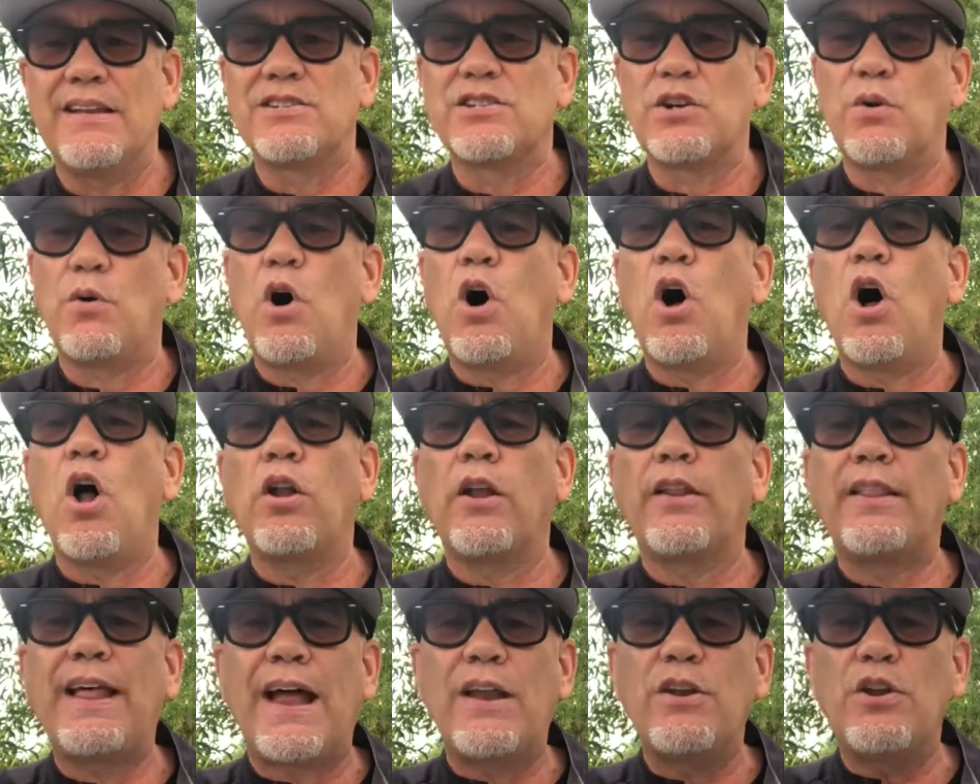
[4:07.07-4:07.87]
So all
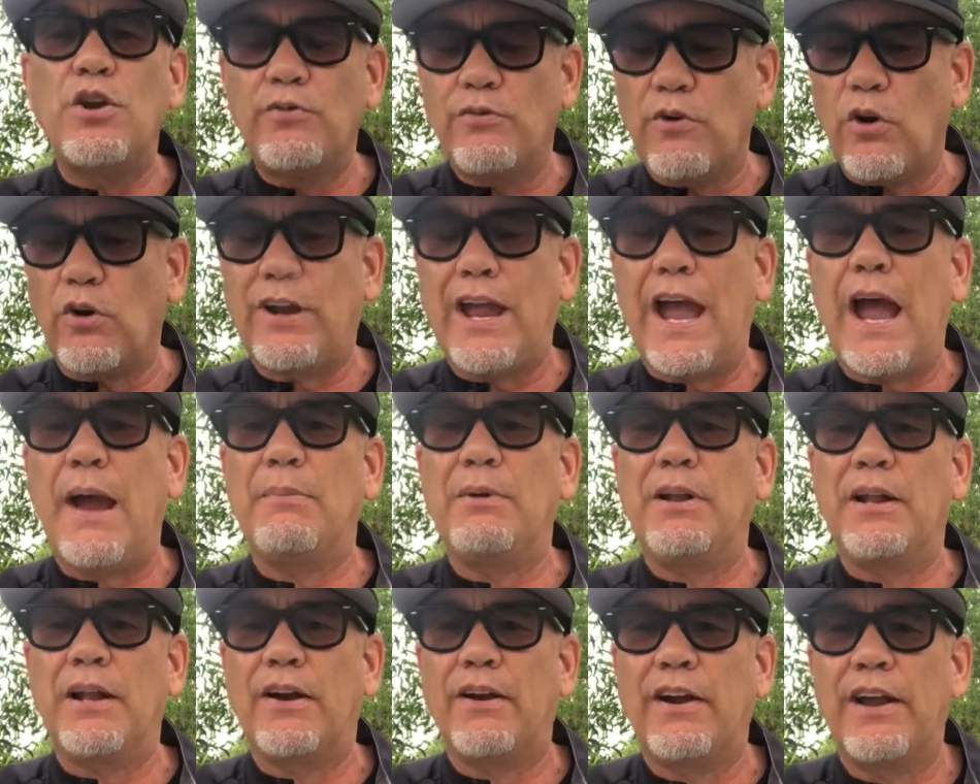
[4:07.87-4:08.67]
of that new
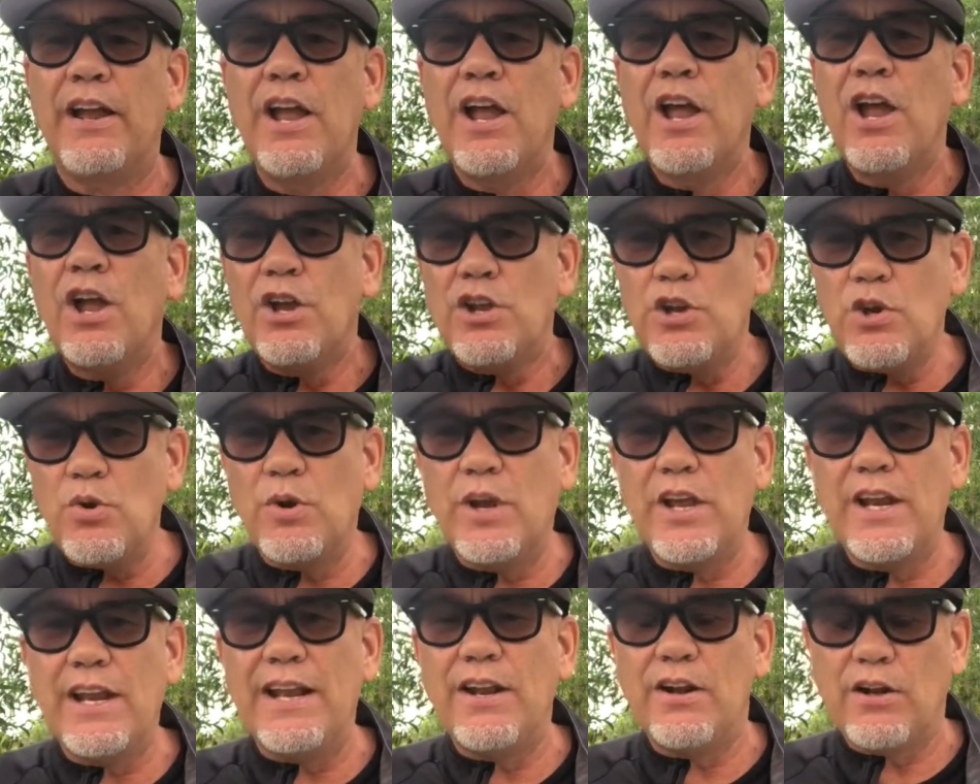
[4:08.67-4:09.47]
vocabulary you
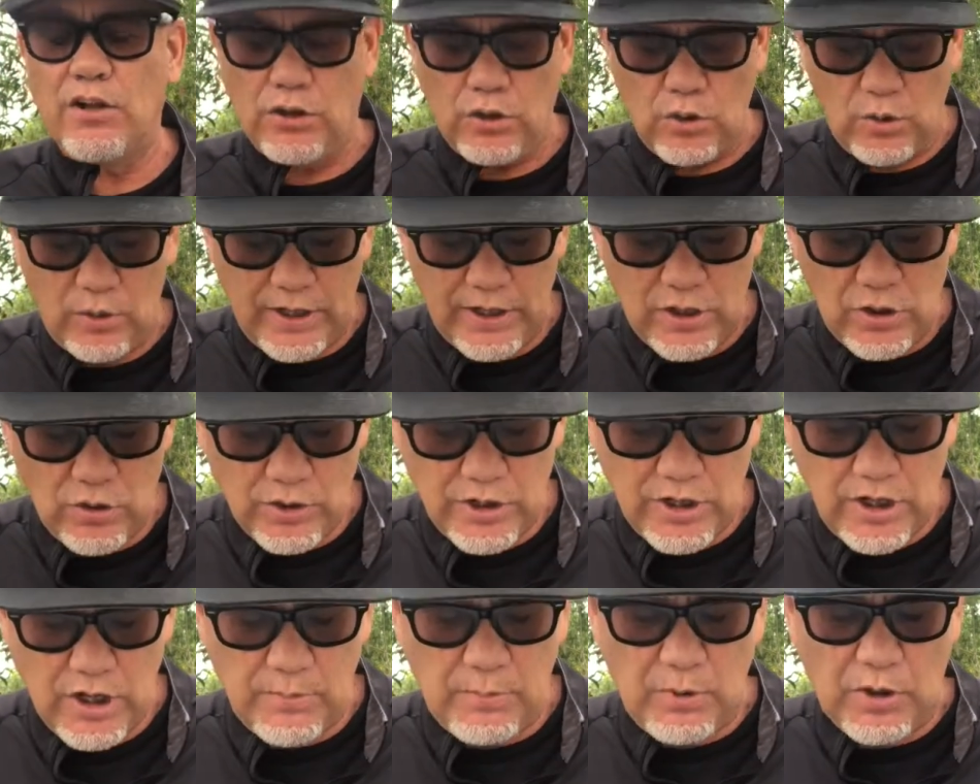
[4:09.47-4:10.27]
could include in your
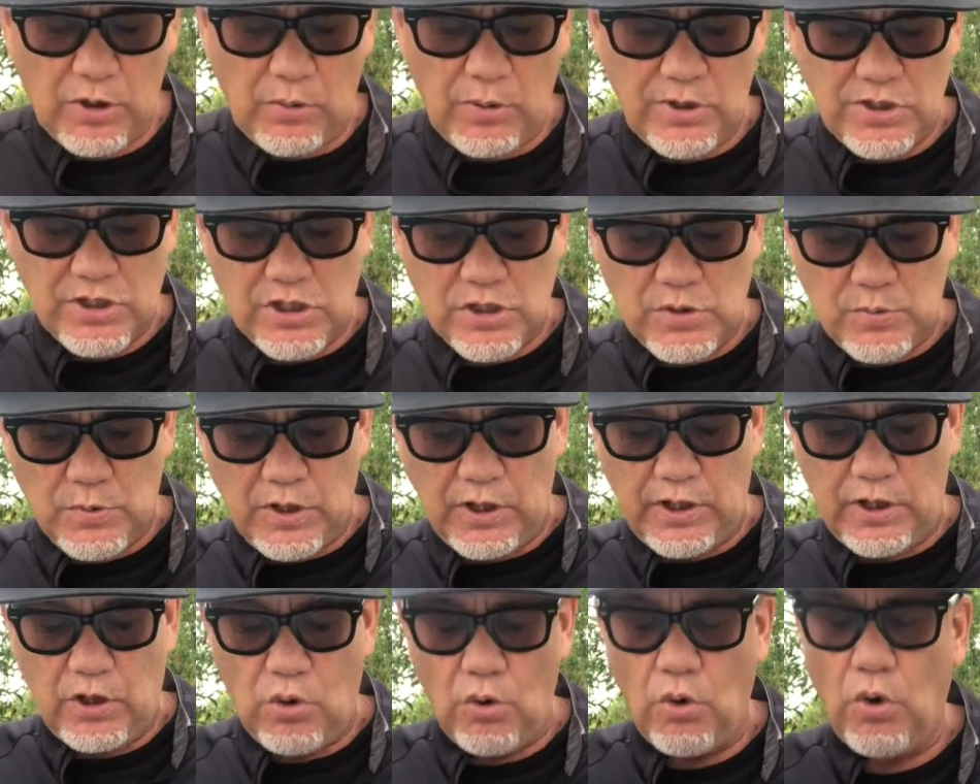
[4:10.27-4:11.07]
yearbook, which is
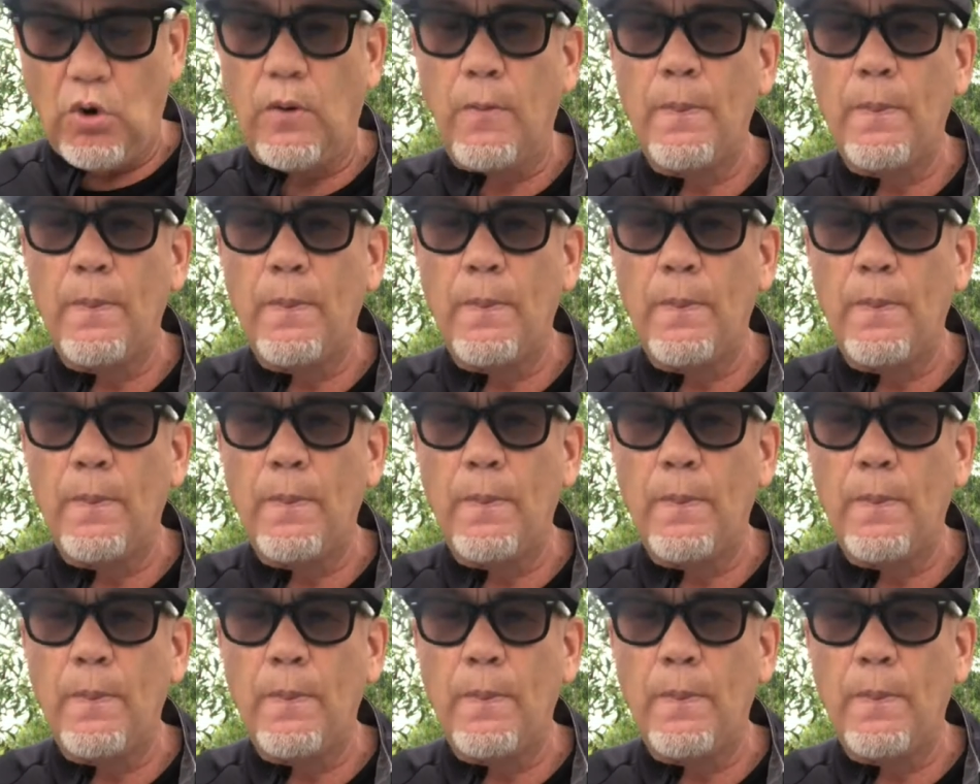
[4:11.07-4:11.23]
really cool.